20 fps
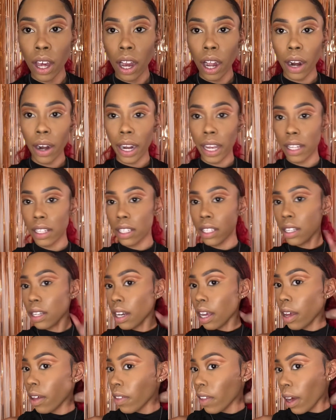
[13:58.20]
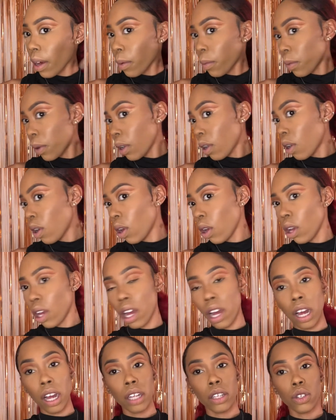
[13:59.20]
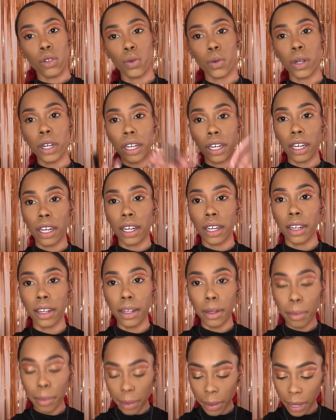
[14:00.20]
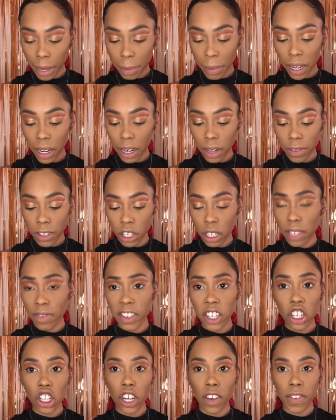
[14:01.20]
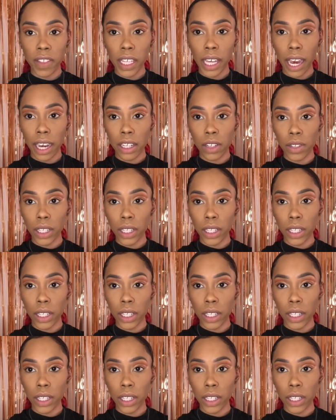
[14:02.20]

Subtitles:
All right, so now that we're all contoured up, I'm gonna just finish off the eyes